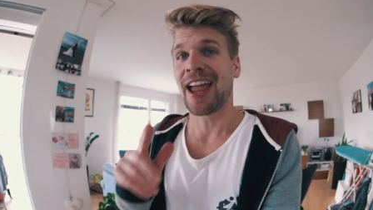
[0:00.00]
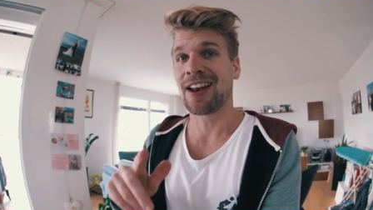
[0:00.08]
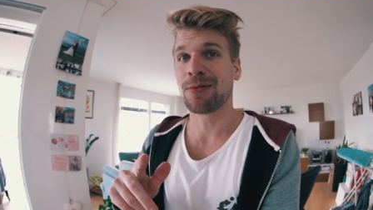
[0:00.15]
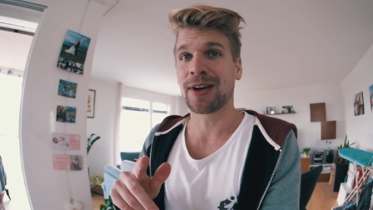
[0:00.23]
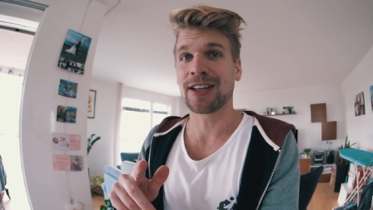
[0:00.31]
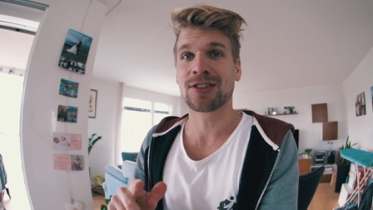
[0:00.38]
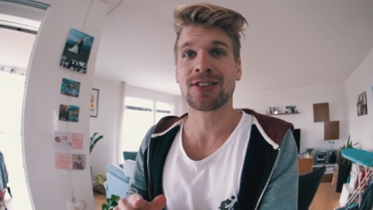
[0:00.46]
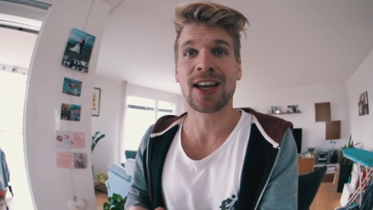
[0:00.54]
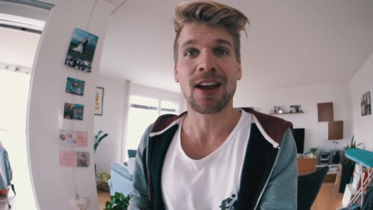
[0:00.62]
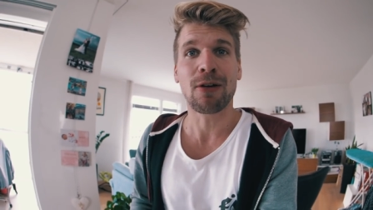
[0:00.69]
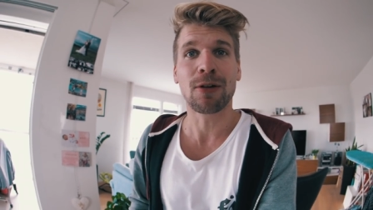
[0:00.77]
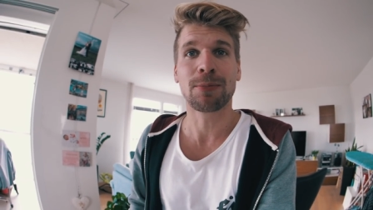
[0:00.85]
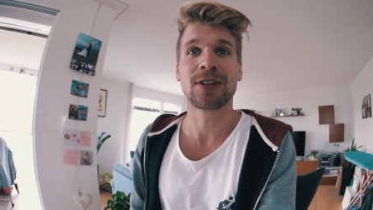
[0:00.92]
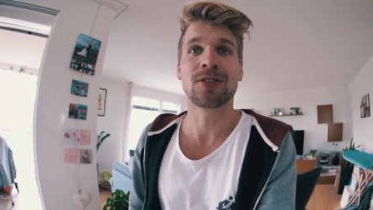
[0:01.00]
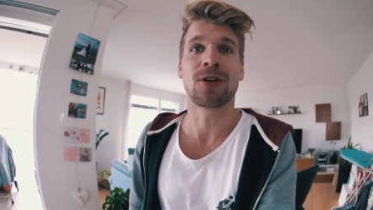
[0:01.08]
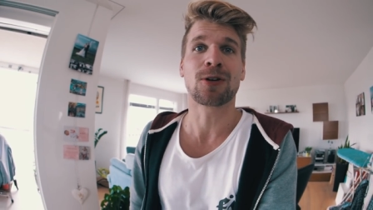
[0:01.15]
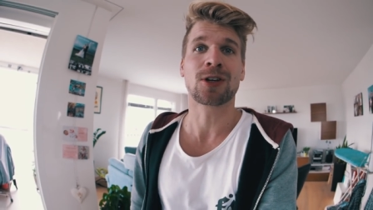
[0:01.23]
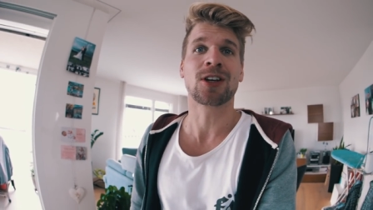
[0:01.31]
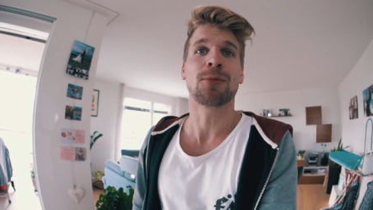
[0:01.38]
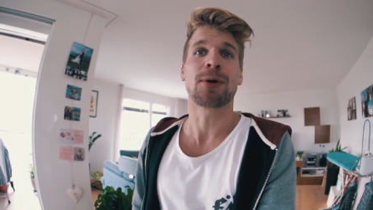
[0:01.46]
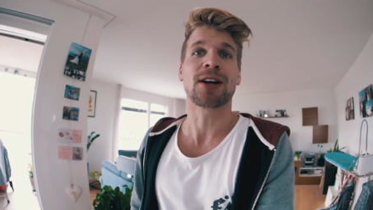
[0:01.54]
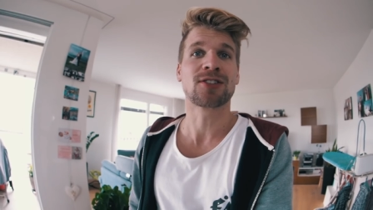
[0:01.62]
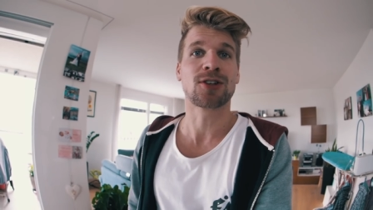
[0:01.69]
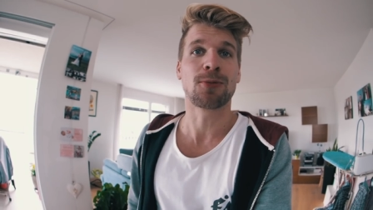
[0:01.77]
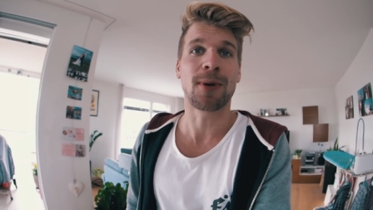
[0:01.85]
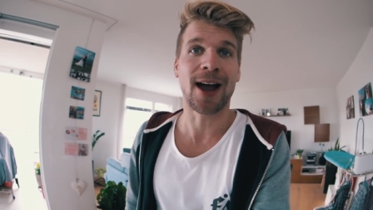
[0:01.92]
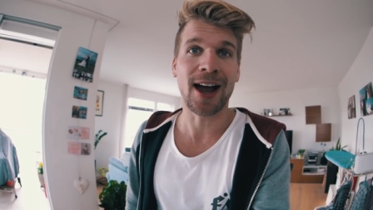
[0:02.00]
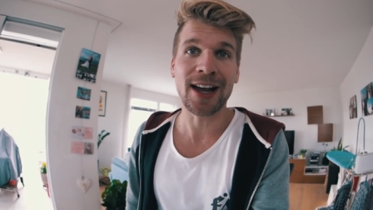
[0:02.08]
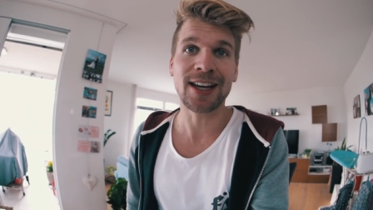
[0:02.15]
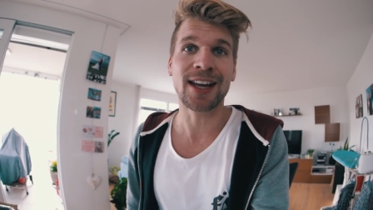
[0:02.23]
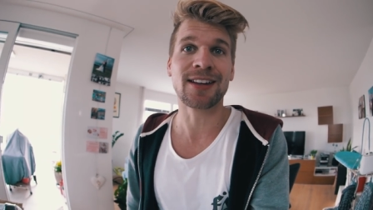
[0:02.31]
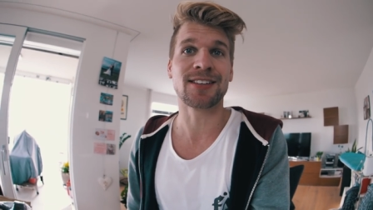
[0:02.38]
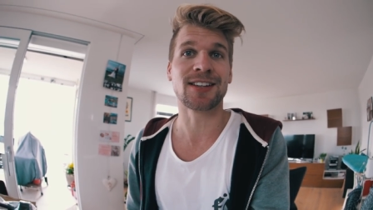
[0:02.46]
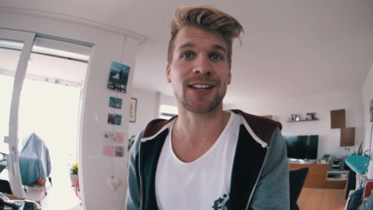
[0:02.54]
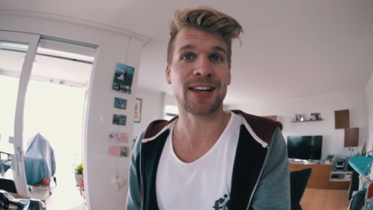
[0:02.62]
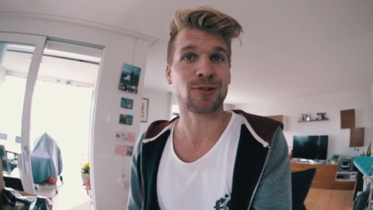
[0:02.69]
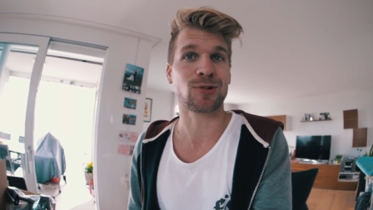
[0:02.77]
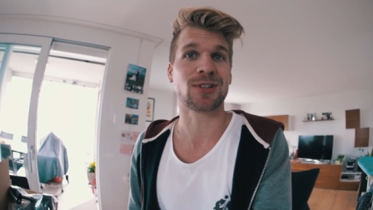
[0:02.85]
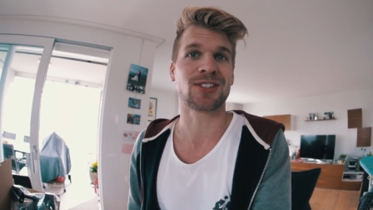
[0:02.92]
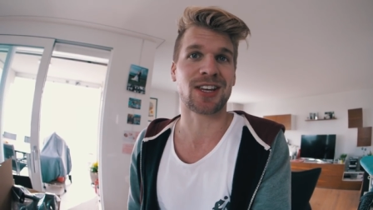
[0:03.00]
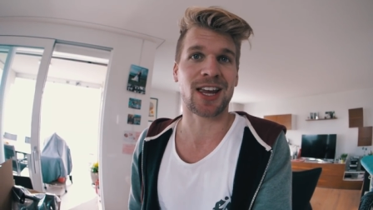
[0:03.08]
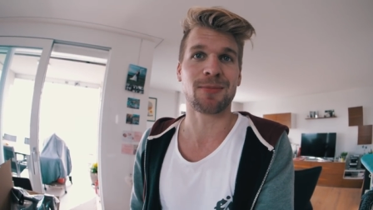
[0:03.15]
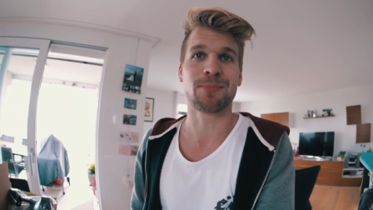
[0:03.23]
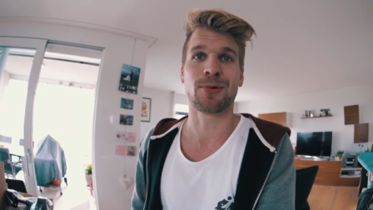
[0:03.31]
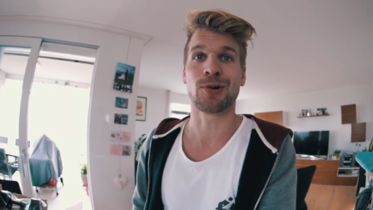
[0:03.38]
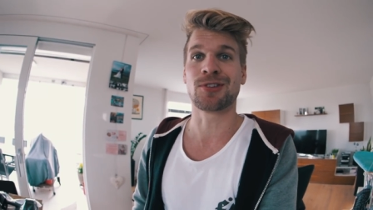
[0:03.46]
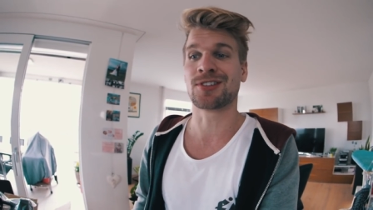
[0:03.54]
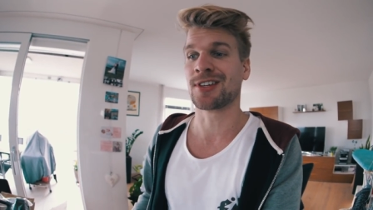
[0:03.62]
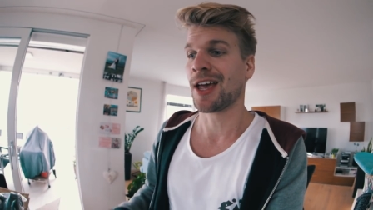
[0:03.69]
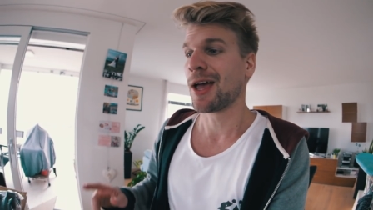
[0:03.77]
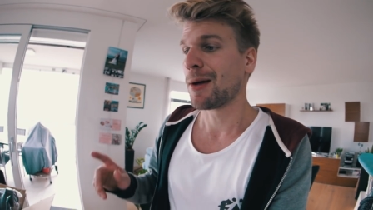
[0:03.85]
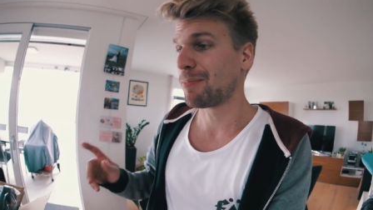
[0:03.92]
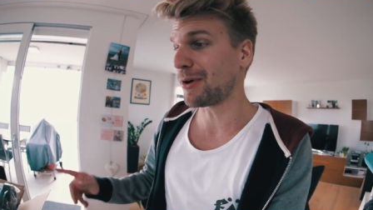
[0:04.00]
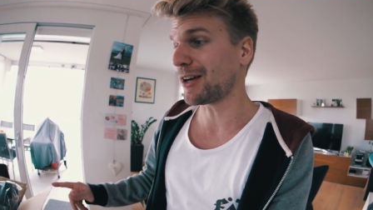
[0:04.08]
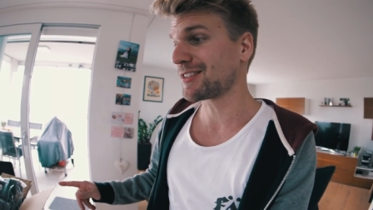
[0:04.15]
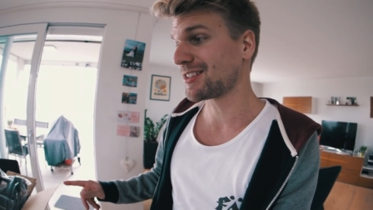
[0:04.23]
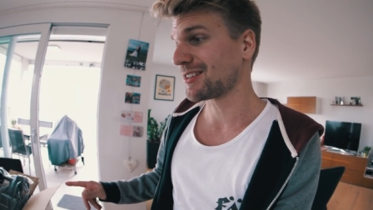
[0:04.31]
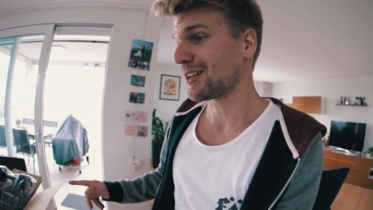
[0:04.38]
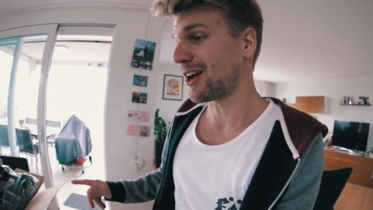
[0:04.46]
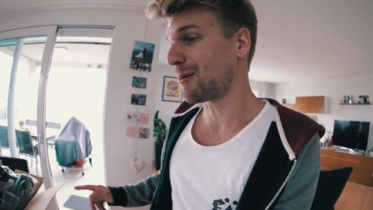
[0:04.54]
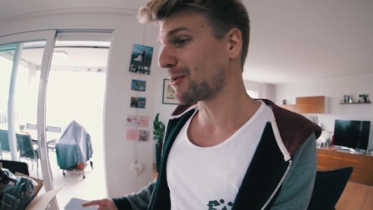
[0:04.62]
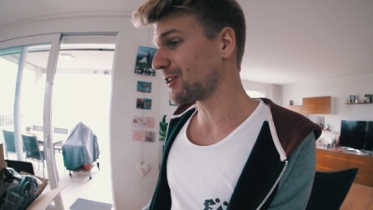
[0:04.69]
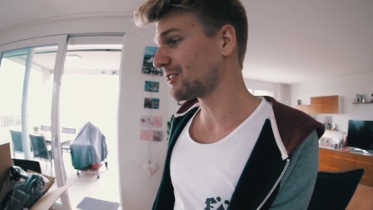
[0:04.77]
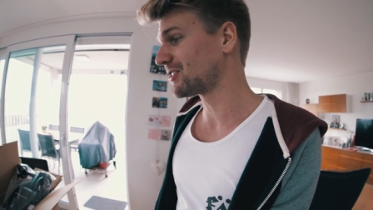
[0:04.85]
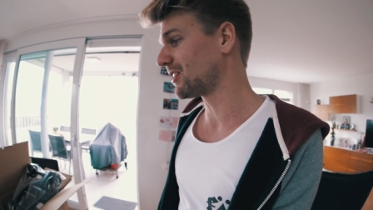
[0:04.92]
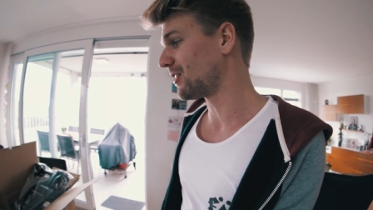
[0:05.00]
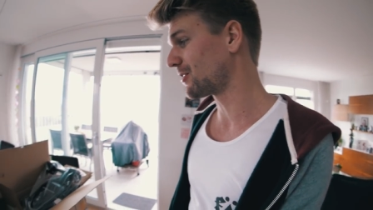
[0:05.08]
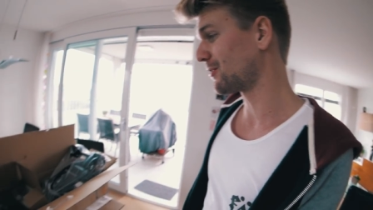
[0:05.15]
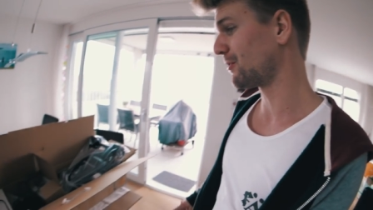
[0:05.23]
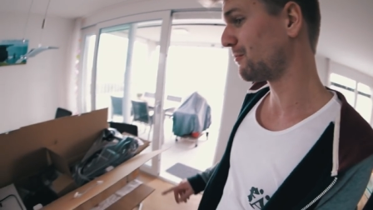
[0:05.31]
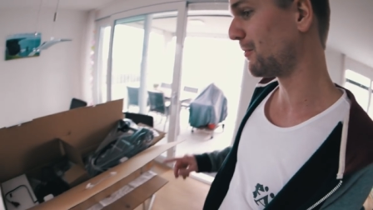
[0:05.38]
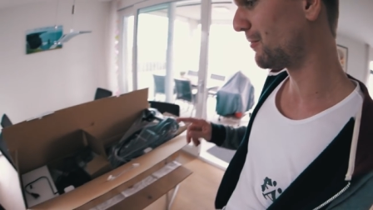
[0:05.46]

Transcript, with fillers: Anyway, today I'll be talking about some high-end electric skateboards, but I'm gonna start off